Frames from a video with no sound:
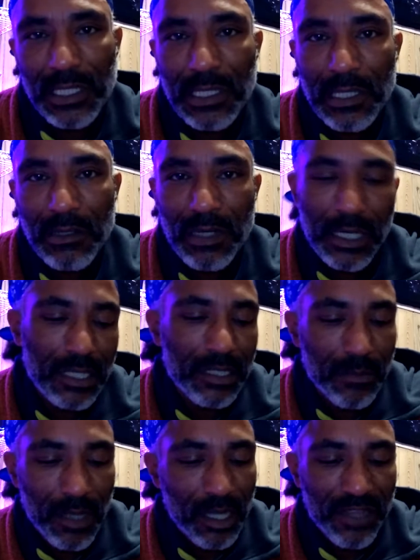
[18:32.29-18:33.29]
it, all right? Because
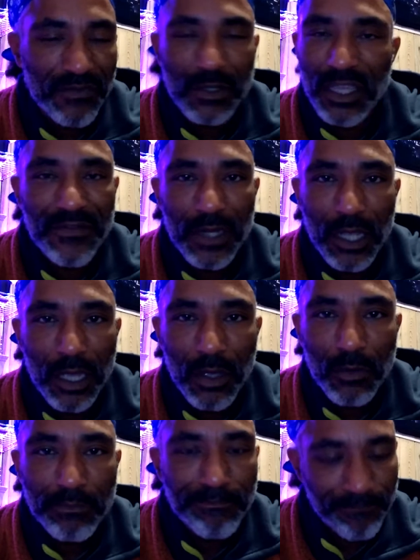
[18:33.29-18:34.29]
I'm not going to even give it a go.